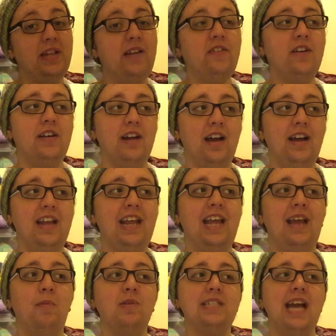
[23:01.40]
believe it or not,
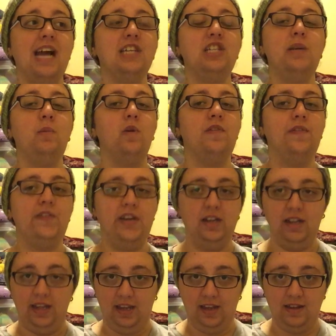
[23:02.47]
it was actually more
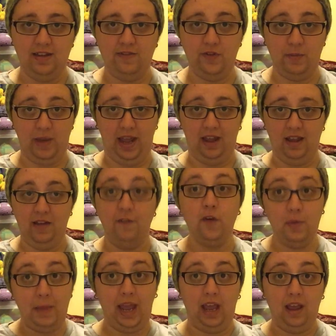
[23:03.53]
fiddly for me.
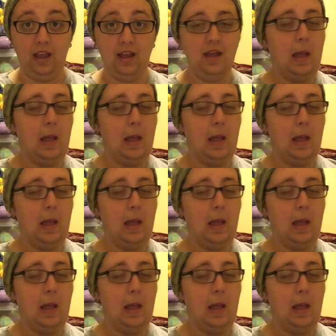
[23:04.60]
For me.